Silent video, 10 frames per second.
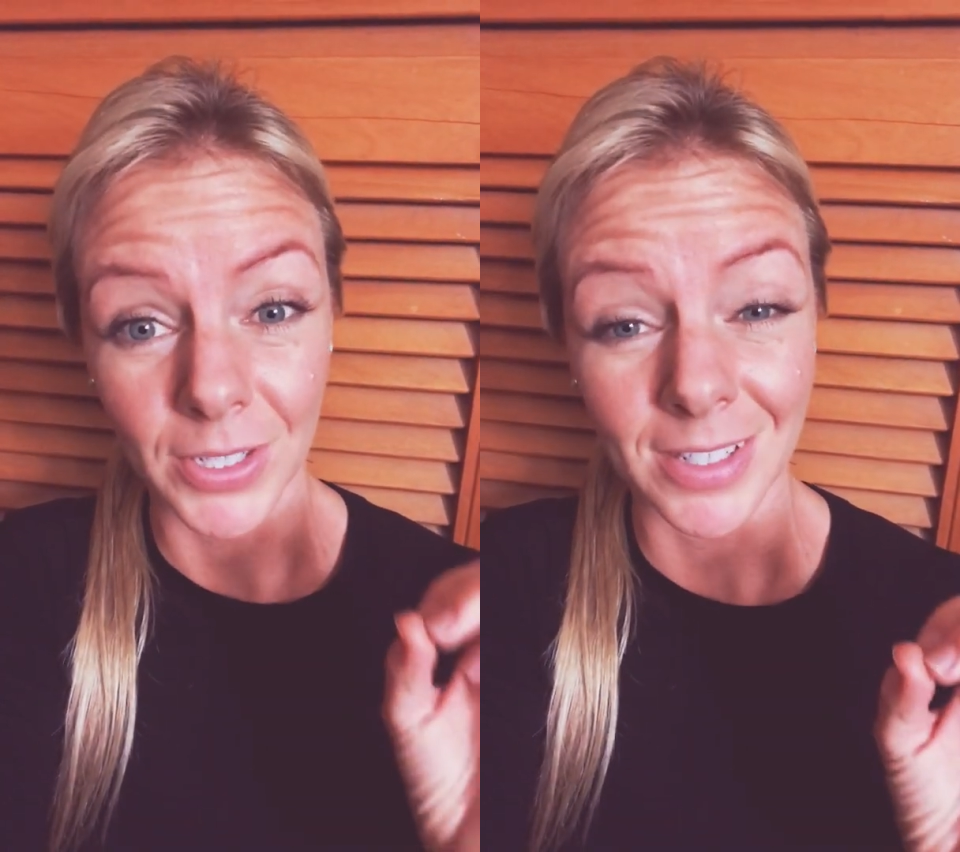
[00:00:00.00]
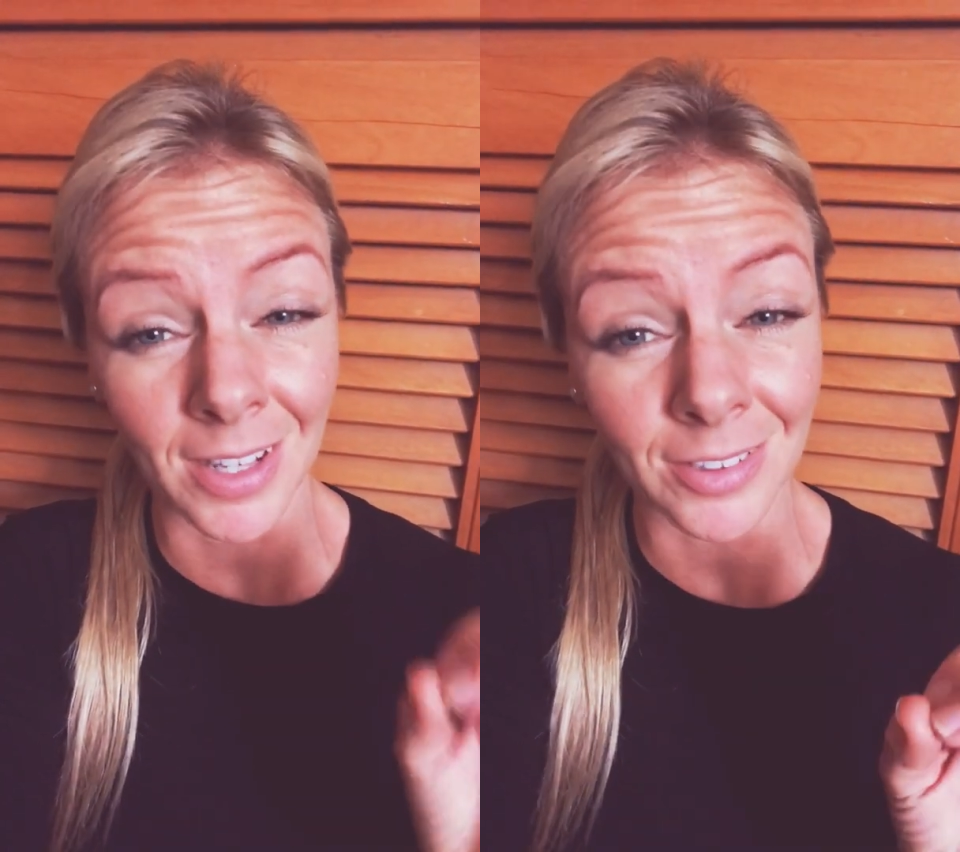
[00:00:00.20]

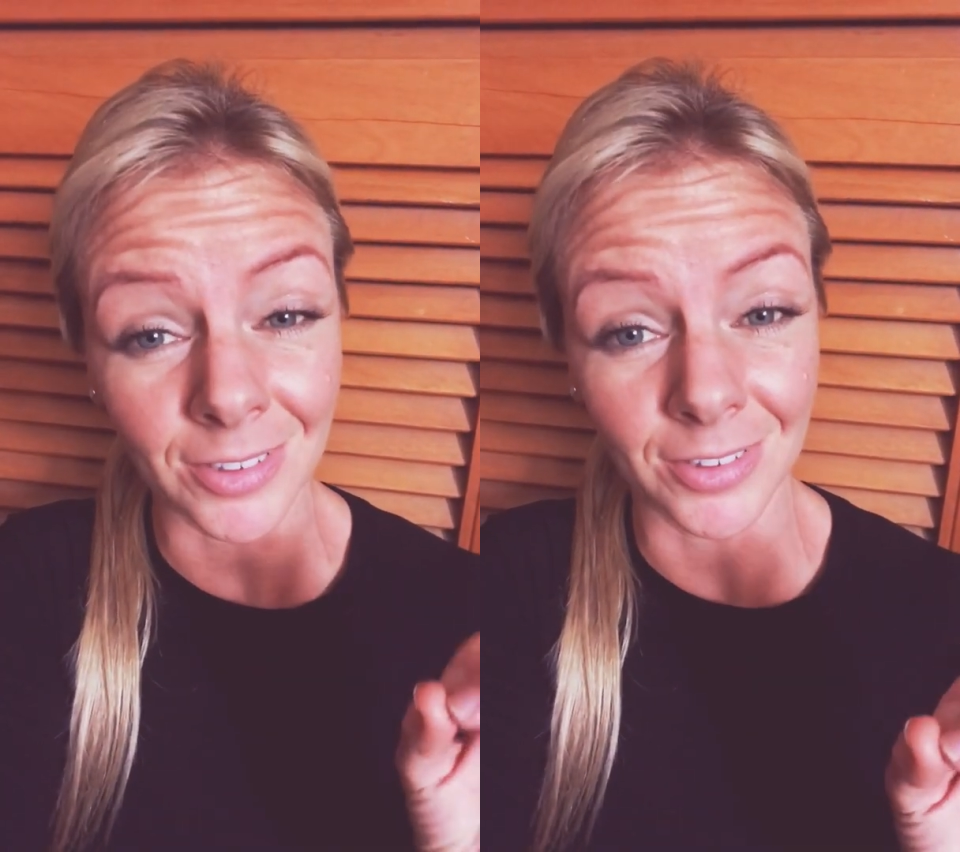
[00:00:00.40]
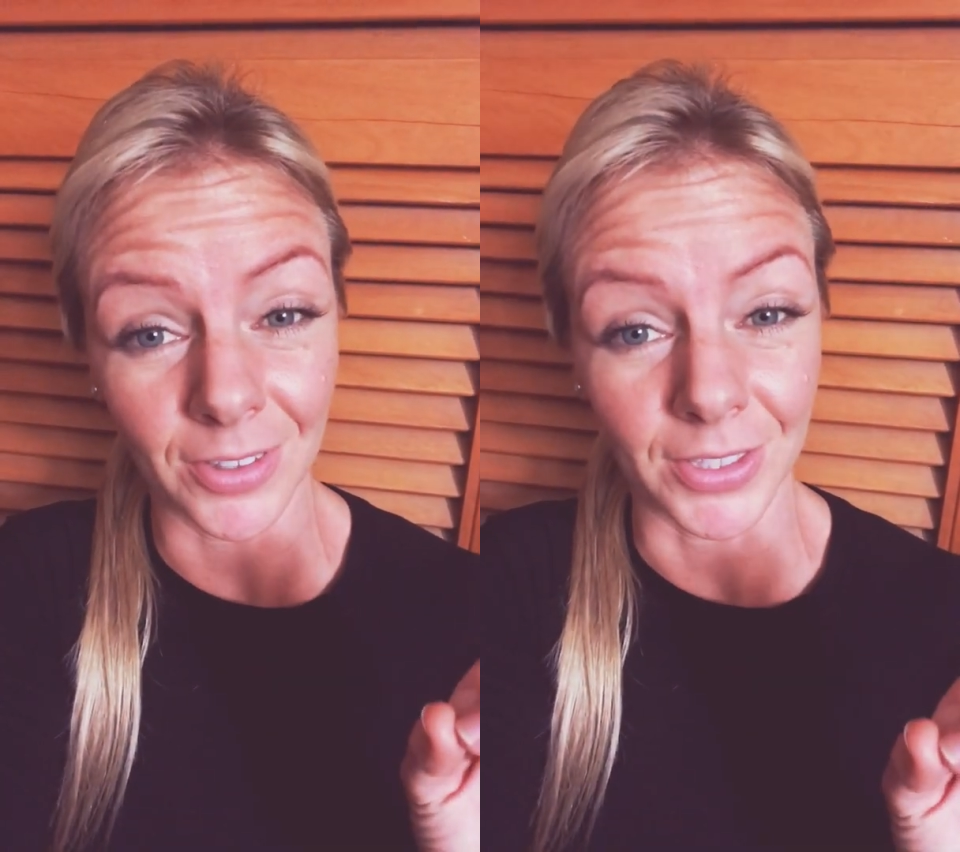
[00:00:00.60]

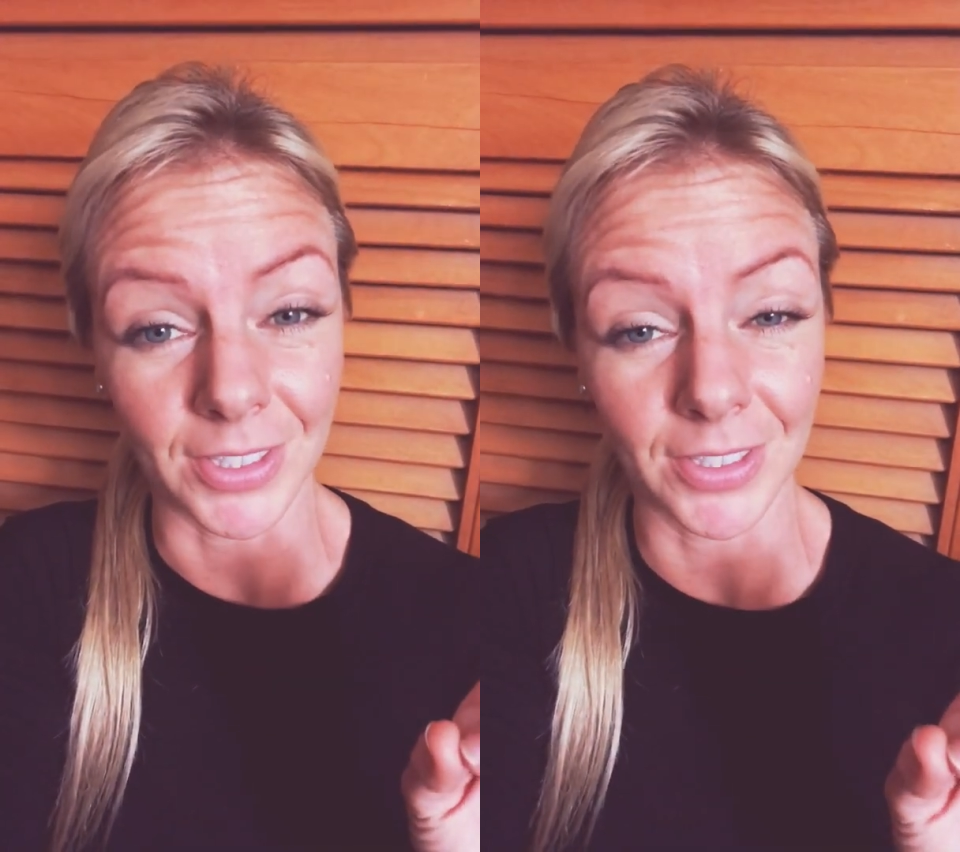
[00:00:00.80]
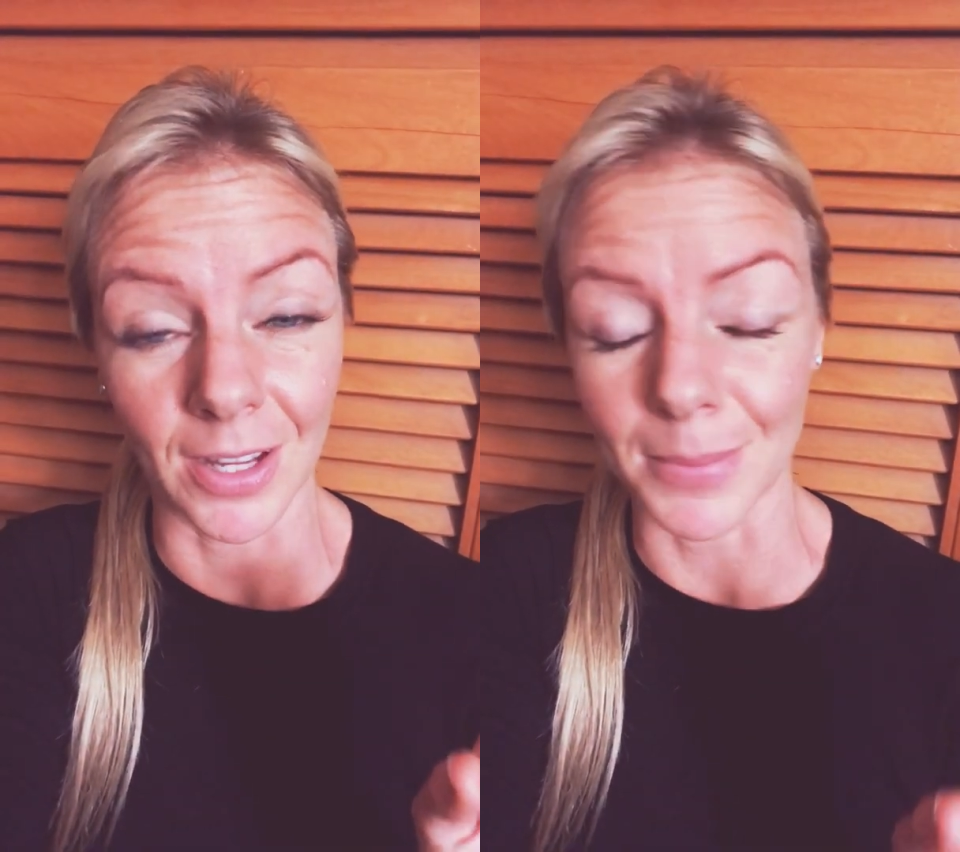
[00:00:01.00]
necessary at
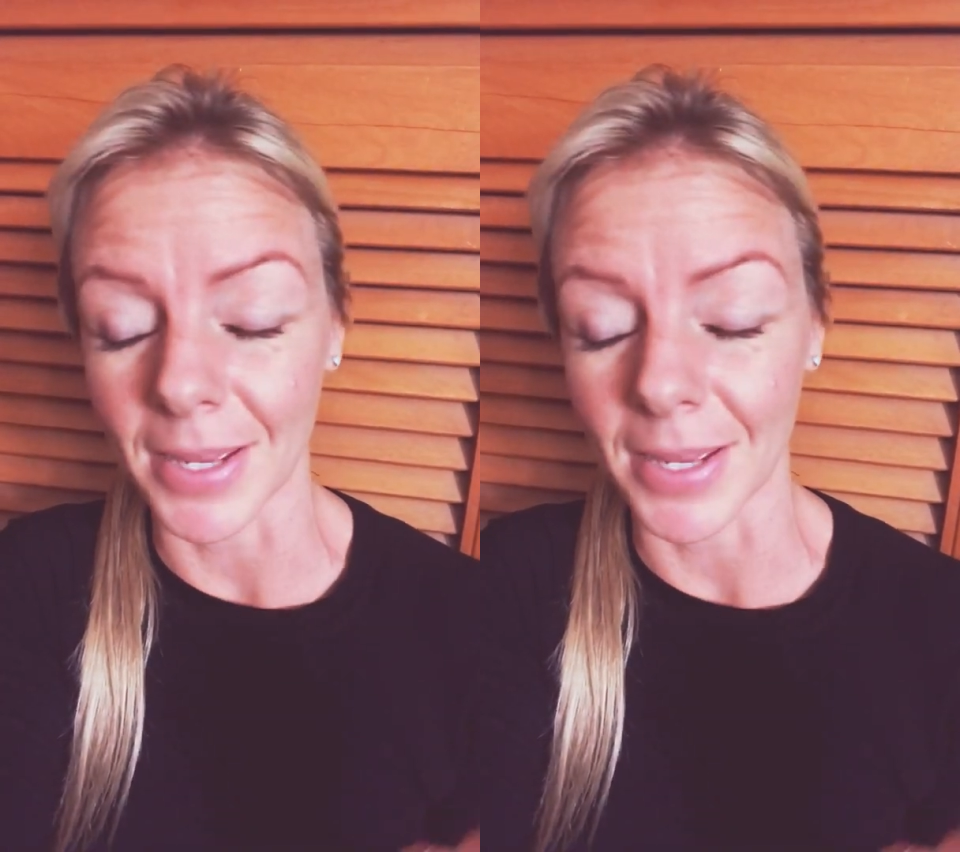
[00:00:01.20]
the time,